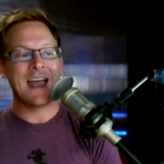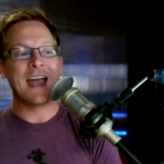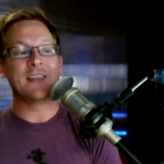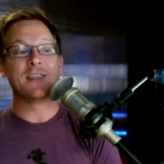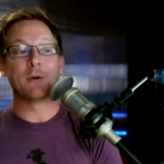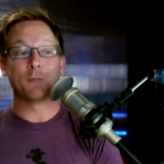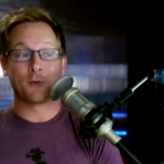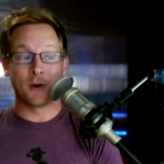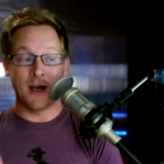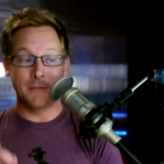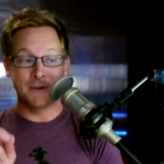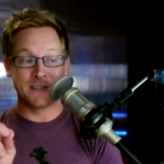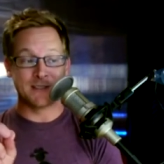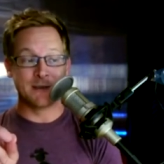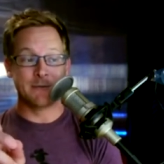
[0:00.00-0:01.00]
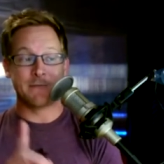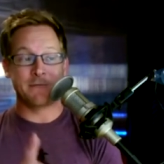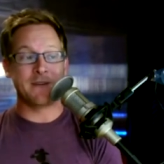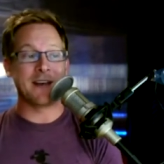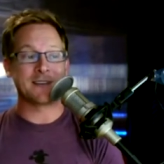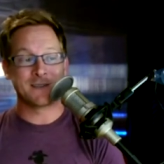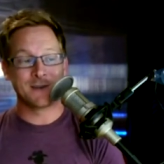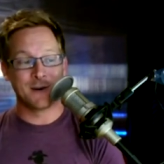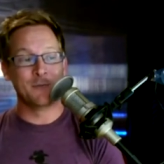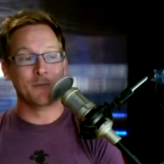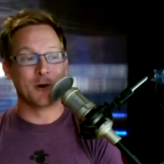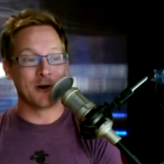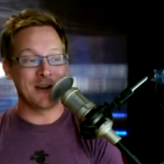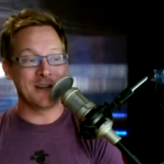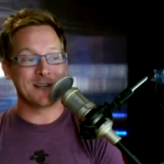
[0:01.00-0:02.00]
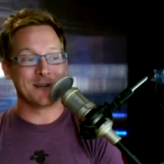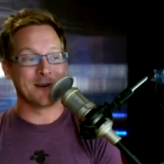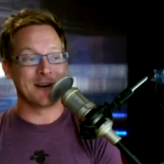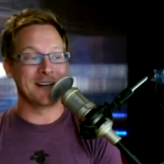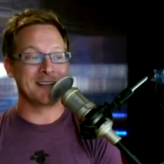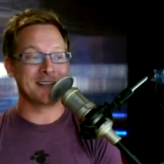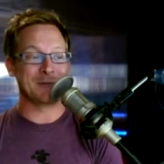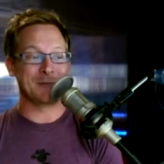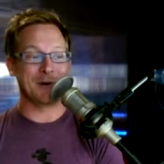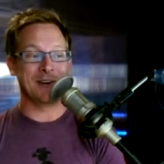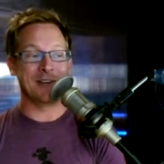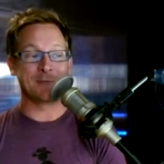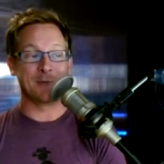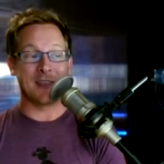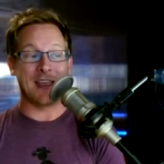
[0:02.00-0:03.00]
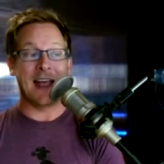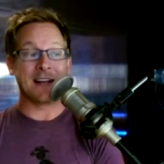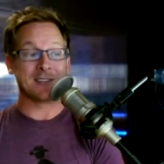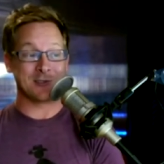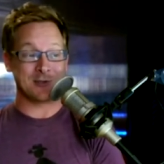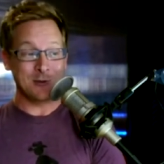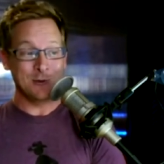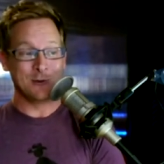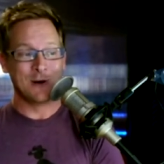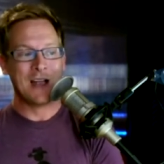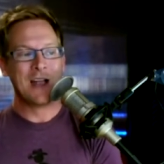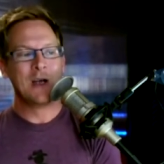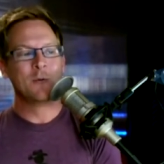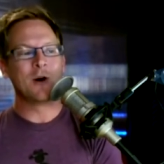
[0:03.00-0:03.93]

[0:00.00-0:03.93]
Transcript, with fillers: and the promise of a faster and more integrated experience with X2.